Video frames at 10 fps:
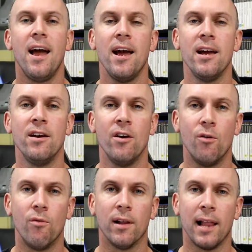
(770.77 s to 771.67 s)
and
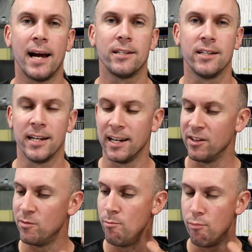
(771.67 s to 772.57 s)
relaxing in
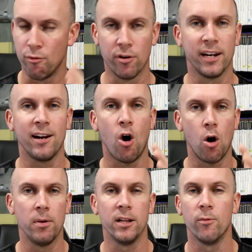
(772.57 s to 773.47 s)
this brilliant
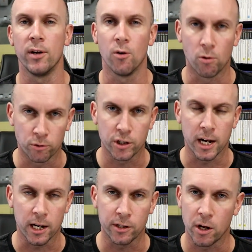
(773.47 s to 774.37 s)
hobby that we all
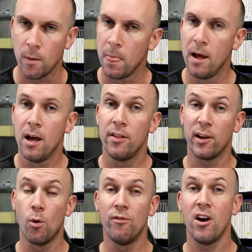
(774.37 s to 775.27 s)
share. So thank
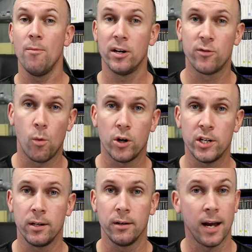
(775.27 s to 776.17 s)
you all very much for
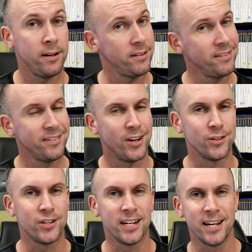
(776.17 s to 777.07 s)
watching, and I'll
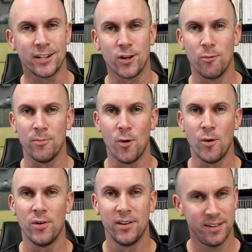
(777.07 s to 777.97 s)
see you next time with
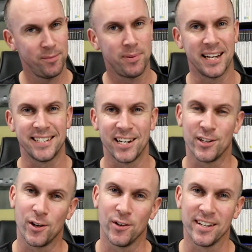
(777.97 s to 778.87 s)
more
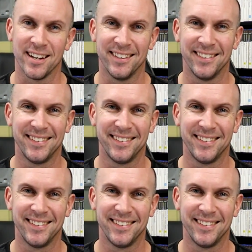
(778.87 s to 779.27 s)
PlayStation content.